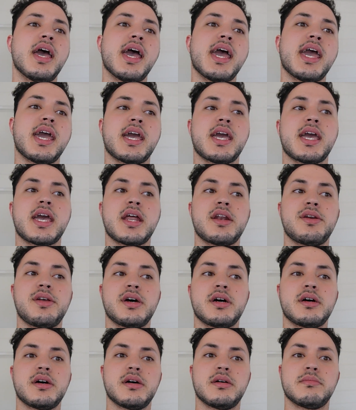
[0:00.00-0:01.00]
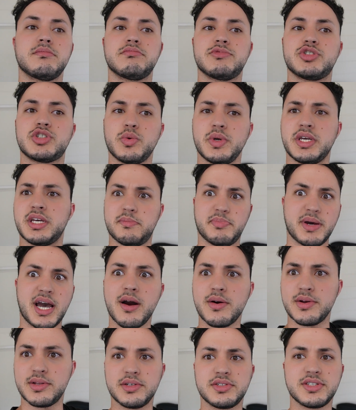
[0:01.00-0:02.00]
And so we can
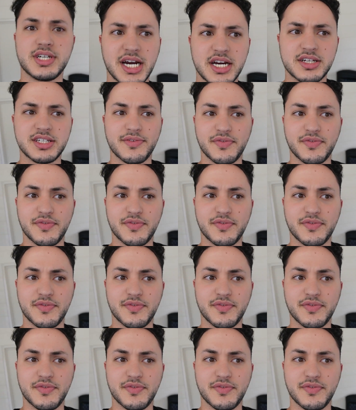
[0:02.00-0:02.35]
power those tires.